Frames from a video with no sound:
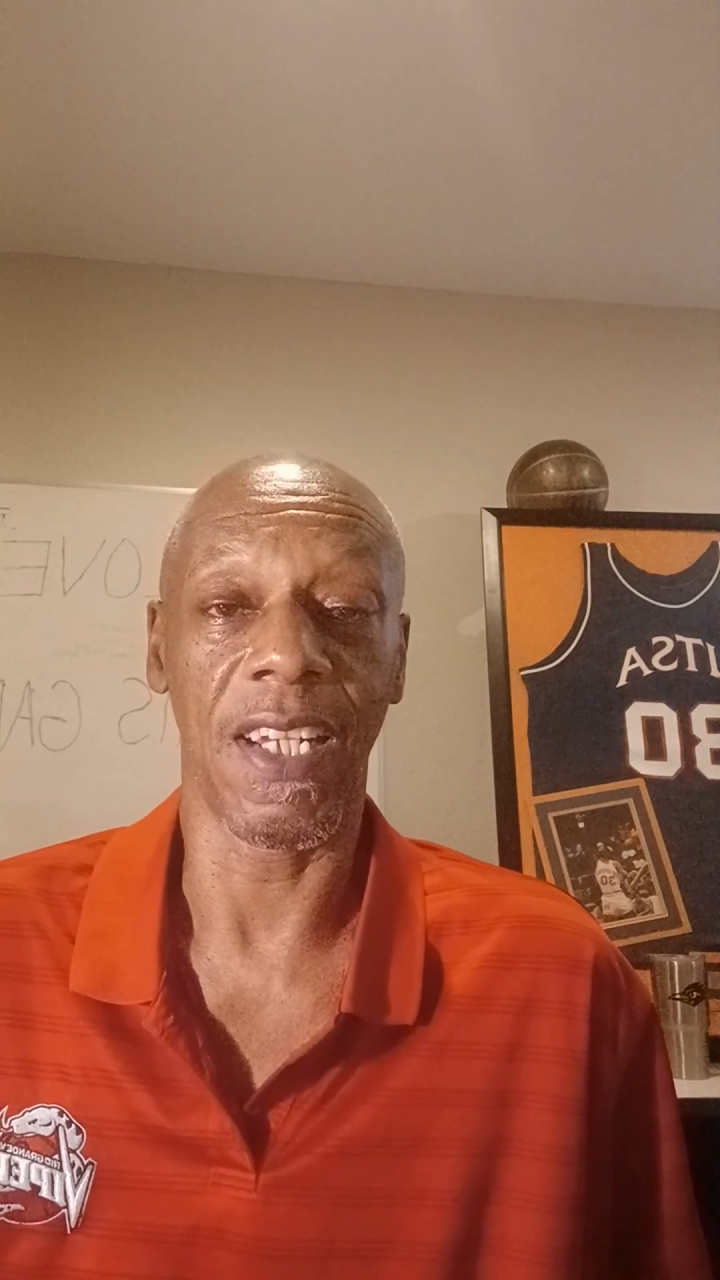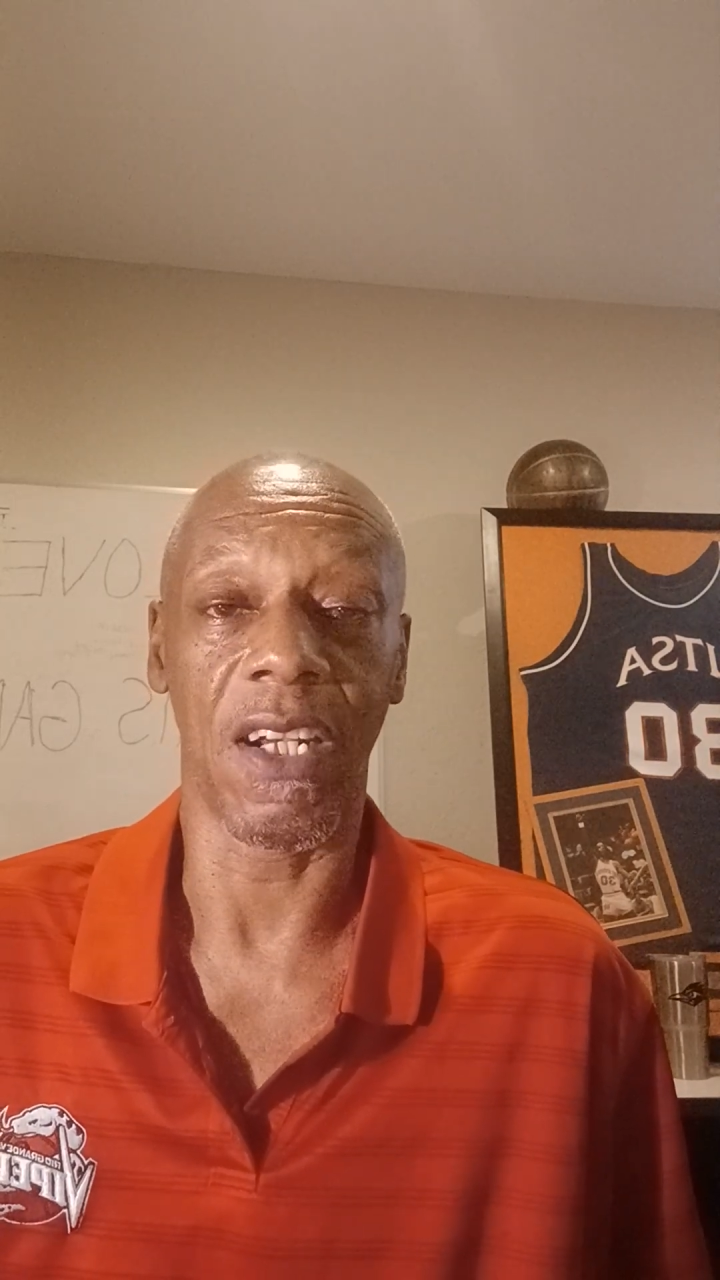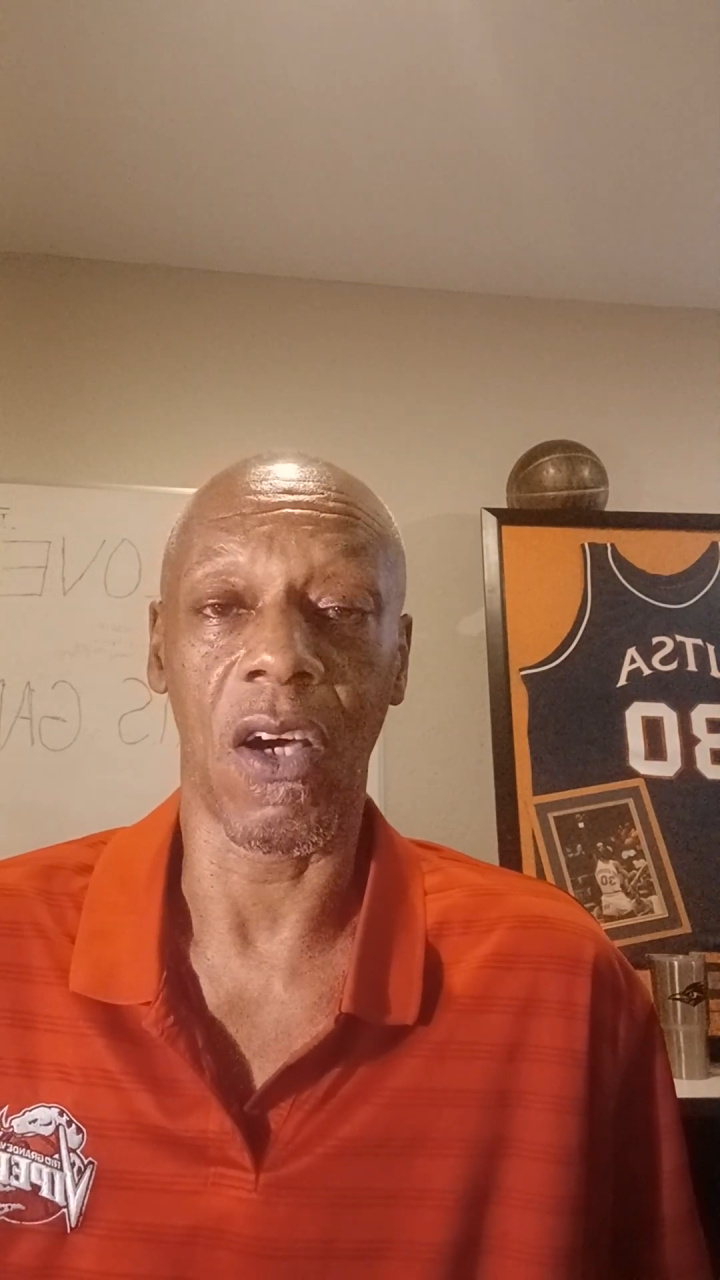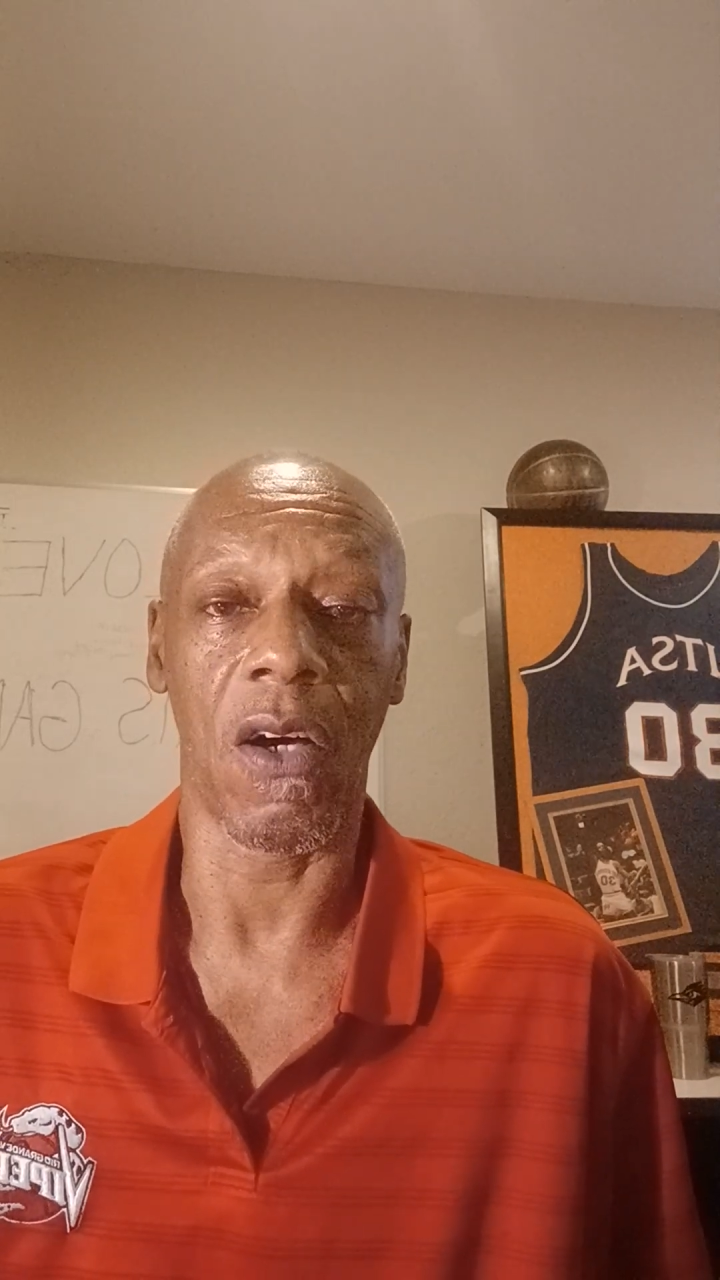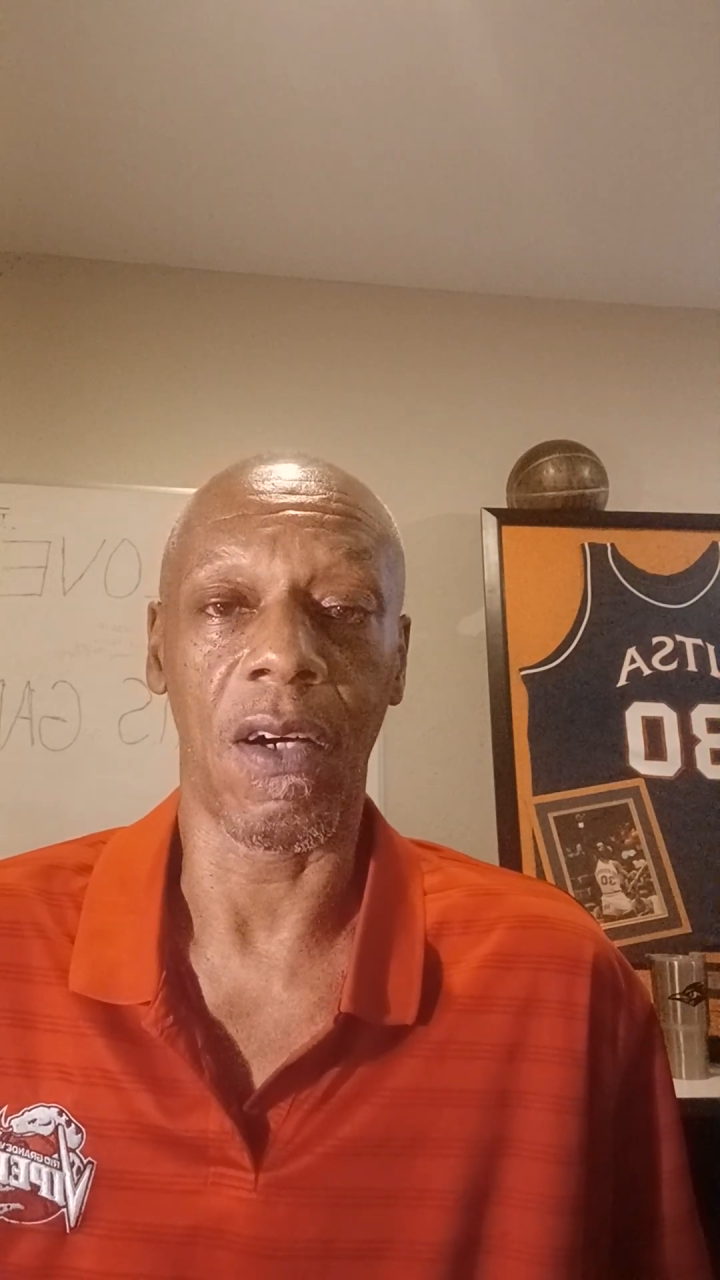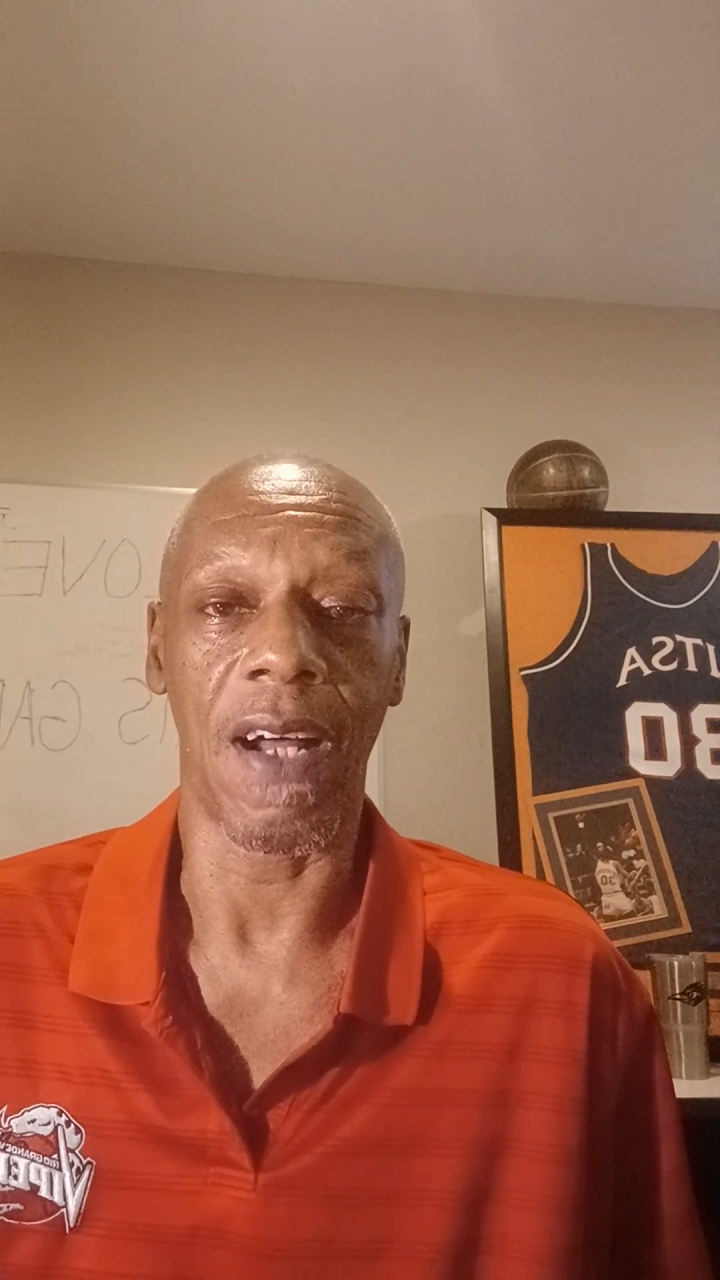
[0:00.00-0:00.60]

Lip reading: at all.